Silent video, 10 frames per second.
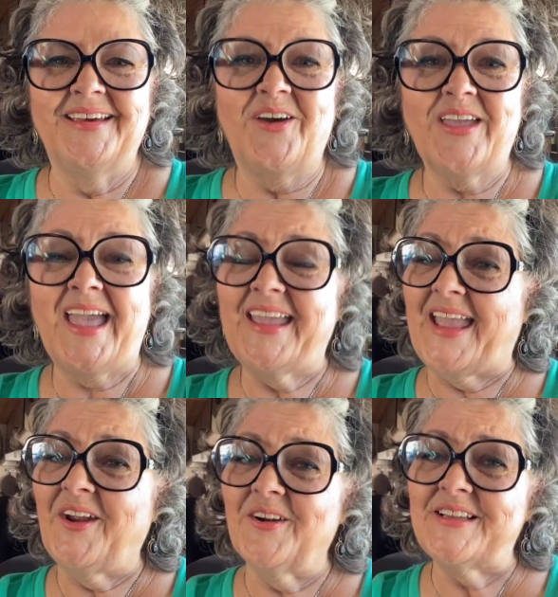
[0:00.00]
Okay,
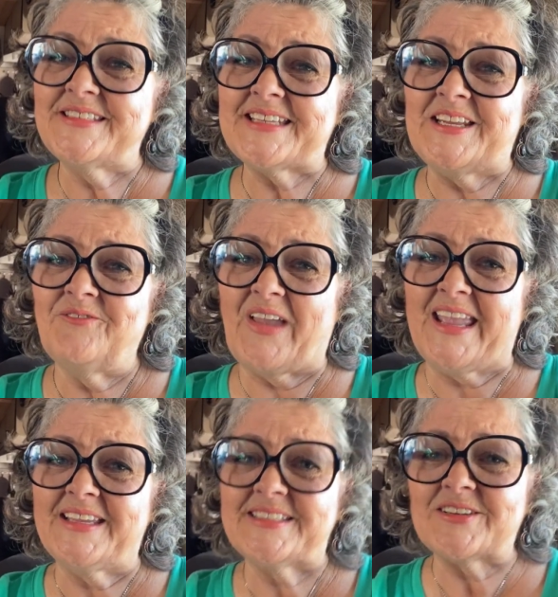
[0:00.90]
errands in
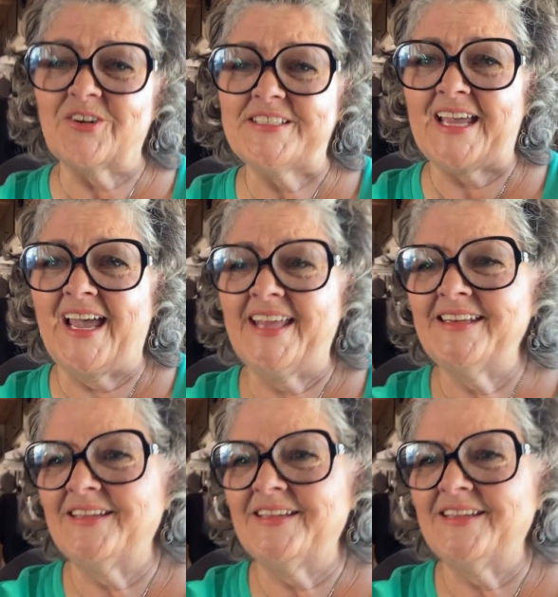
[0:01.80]
Vegas are done.